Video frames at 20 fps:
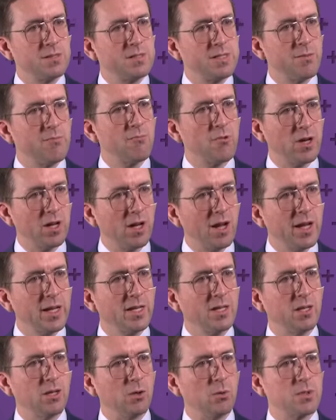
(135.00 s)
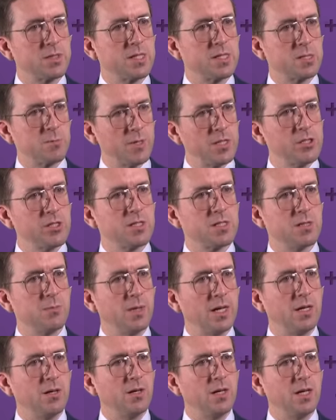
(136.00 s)
didn't really like her or was suspicious
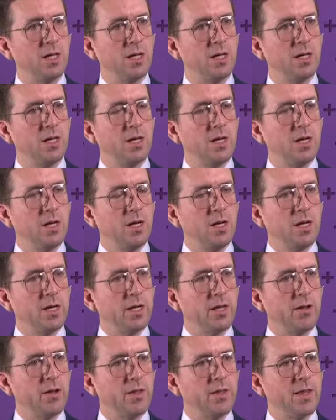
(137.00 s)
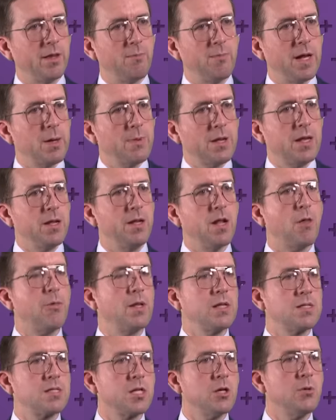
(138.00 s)
about her. You know, that may be
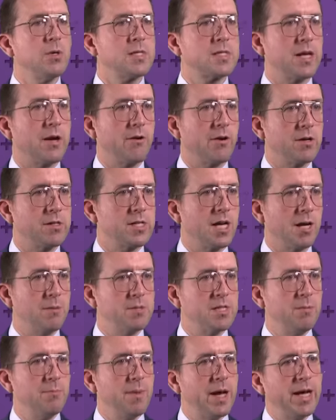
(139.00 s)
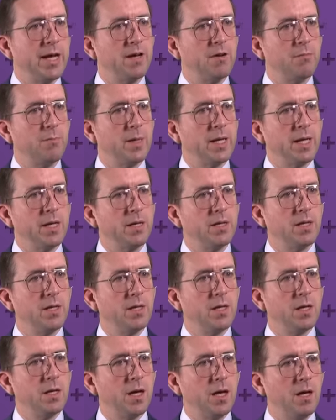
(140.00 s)
nothing to do with stereotypes. It may have been
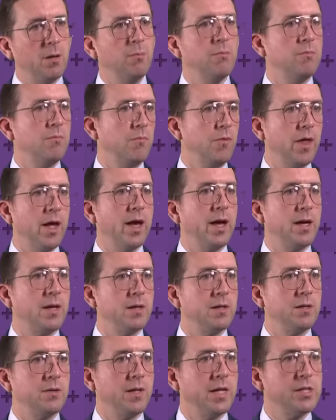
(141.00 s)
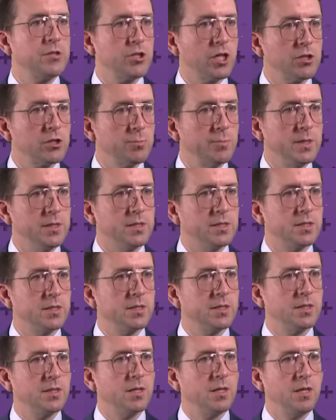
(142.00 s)
their judgment.
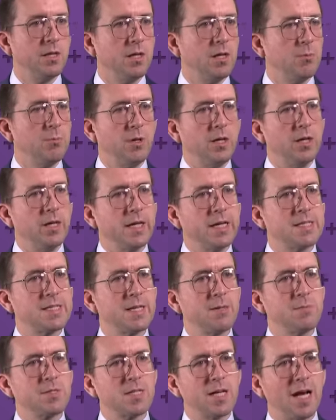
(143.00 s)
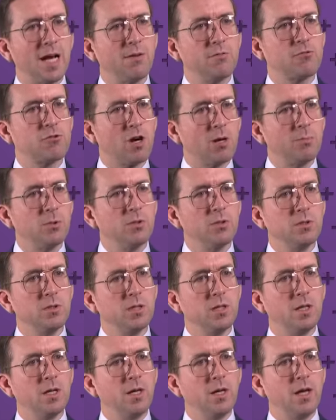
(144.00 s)
But he seems to have trouble
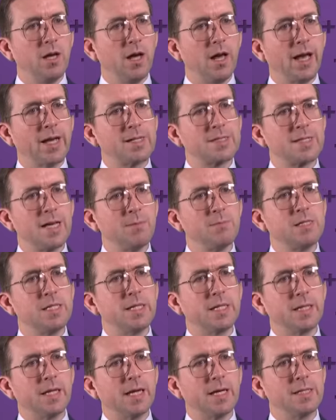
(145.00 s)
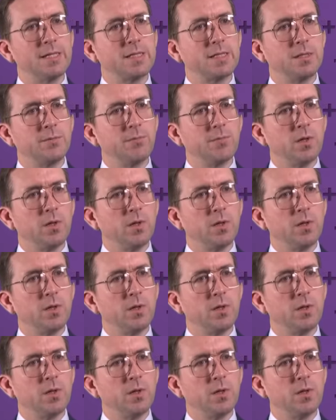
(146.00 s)
accepting that.